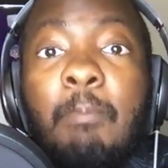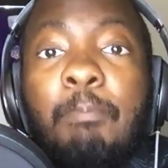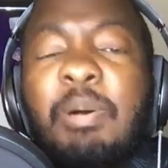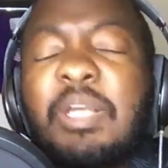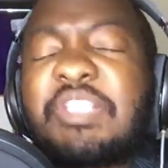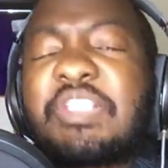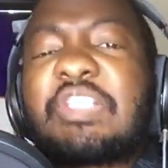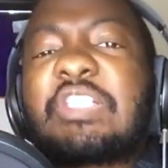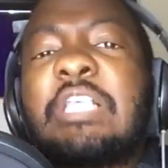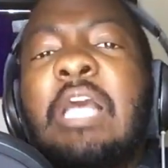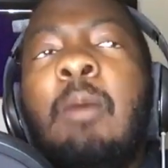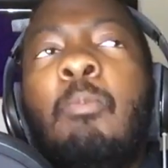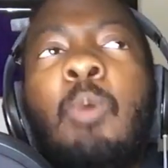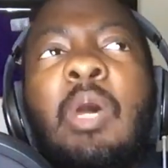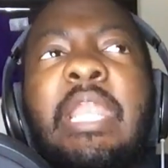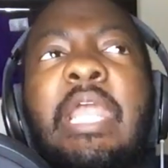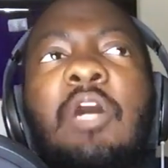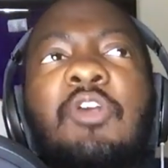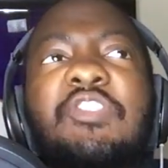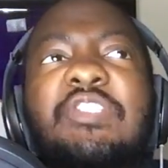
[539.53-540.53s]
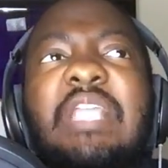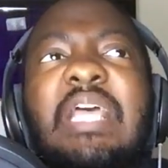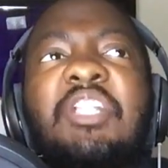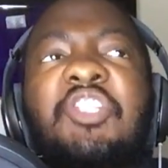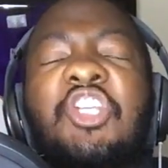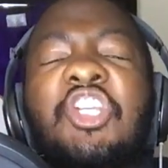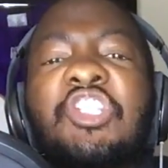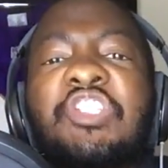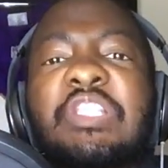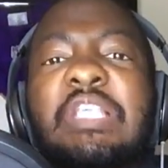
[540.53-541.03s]
But someone else that
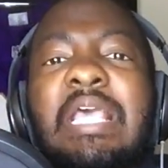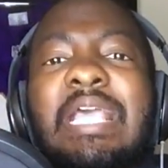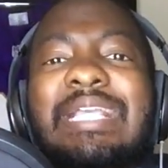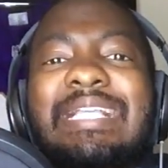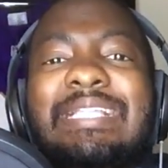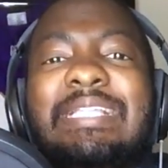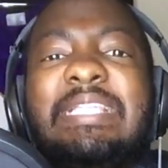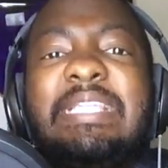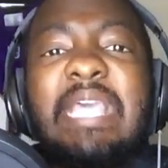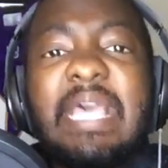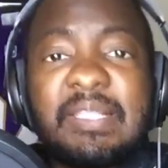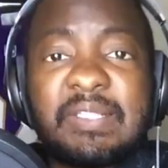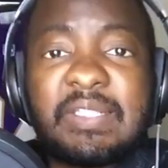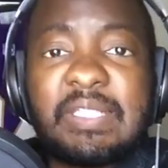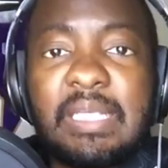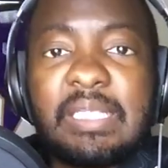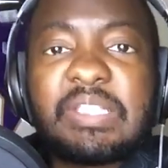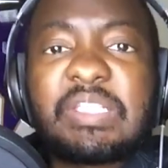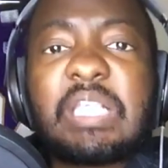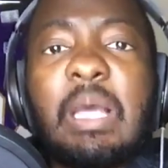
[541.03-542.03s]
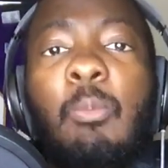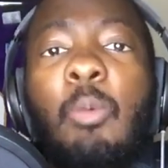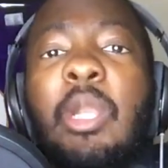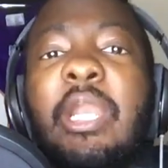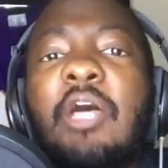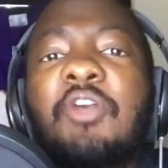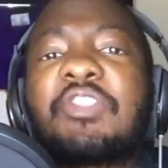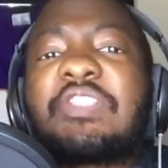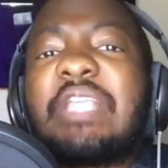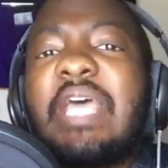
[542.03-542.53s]
just gets it.
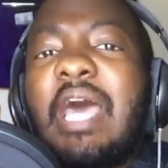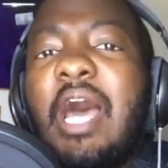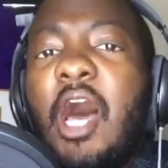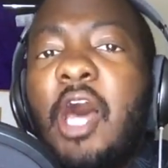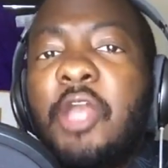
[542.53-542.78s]
Someone else that